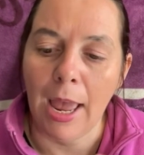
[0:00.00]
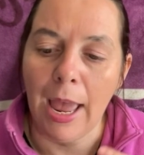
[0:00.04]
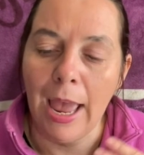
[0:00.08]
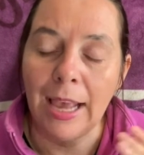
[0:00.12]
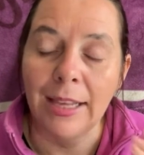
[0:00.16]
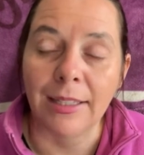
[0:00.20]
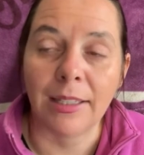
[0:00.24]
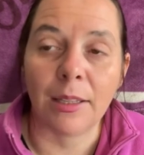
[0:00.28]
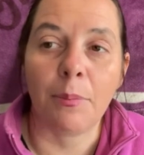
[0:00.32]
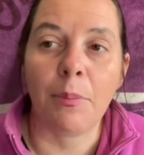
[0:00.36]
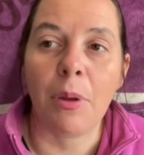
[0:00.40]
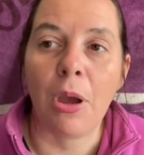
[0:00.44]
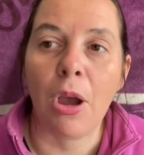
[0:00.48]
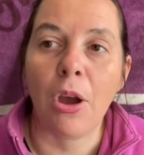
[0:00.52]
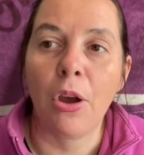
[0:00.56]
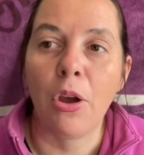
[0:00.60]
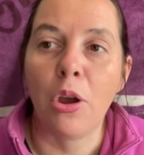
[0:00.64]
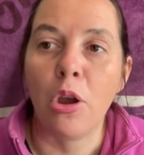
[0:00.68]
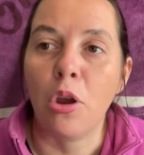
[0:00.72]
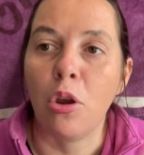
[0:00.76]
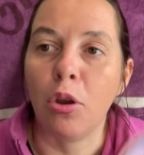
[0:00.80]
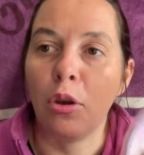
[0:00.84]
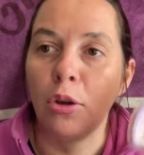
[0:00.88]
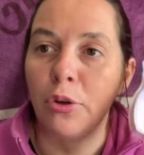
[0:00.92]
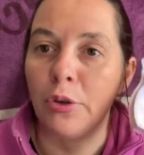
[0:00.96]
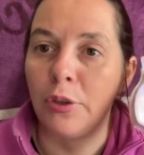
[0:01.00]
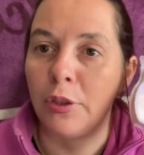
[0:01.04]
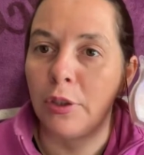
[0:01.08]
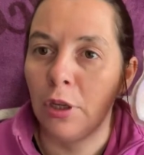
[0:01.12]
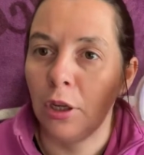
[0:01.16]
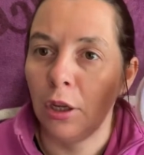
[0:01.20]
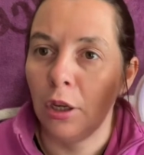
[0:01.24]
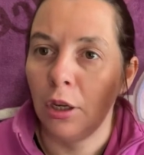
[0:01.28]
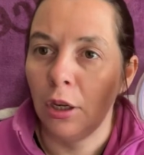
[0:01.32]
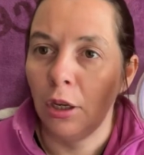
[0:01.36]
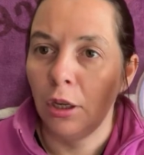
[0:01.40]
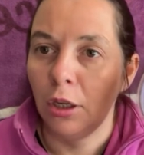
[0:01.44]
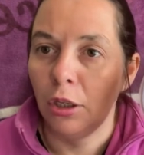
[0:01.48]
as opposed
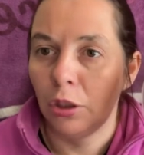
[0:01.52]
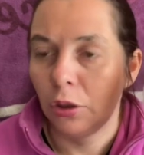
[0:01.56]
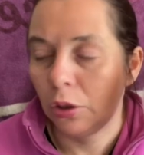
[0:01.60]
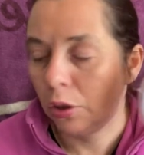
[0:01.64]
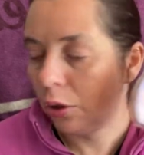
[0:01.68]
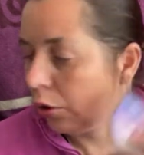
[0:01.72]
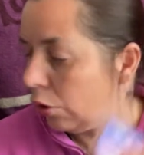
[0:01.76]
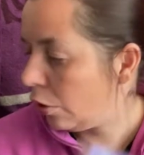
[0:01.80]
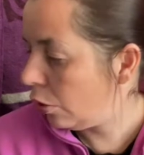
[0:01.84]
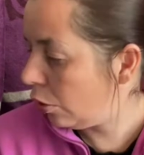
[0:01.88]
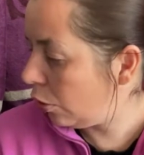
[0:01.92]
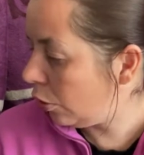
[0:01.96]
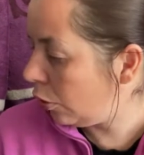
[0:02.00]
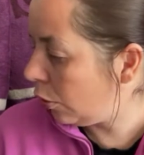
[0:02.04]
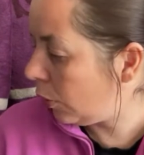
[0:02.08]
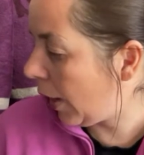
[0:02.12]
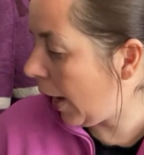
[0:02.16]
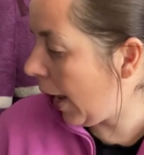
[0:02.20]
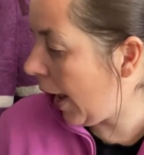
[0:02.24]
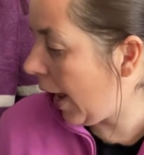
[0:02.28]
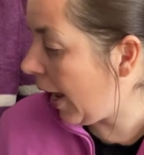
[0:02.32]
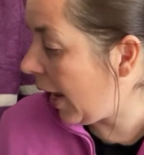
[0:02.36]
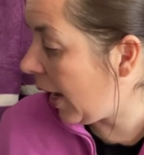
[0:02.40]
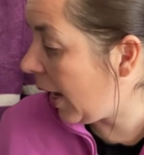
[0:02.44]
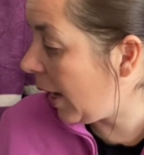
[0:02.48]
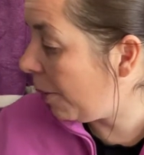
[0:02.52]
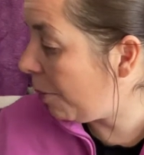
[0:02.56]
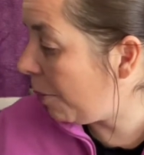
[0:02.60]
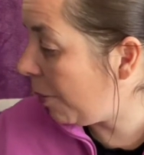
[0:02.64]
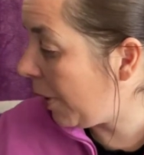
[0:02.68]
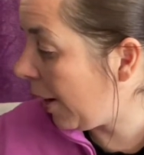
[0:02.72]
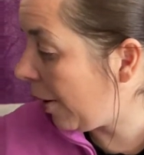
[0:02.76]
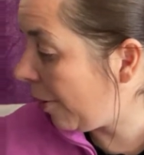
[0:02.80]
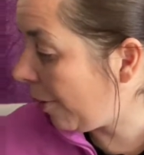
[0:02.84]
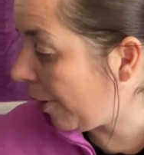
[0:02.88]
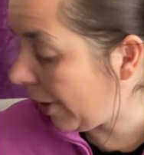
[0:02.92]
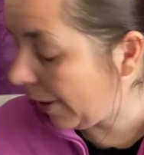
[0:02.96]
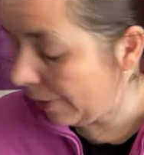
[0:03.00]
to a
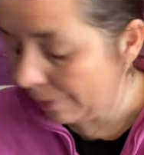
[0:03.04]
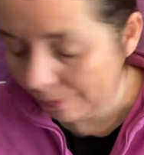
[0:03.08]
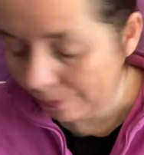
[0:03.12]
berry.